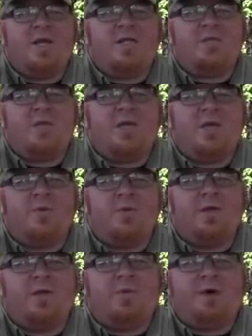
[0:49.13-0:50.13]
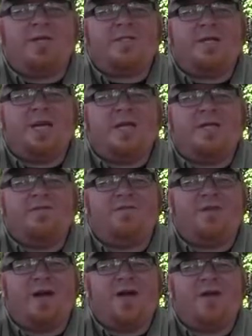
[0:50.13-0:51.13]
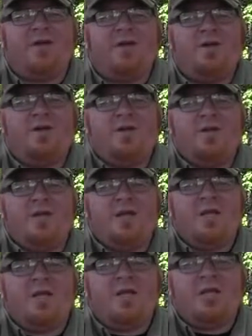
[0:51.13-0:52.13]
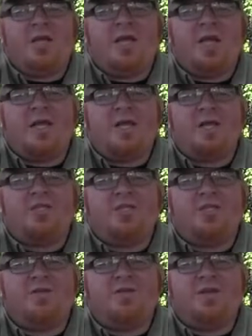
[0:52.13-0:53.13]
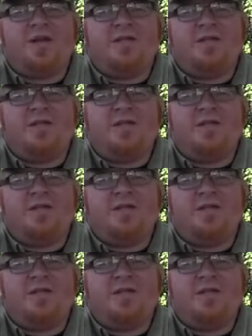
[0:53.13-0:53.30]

as we get ready to break down fire and looking at each of the different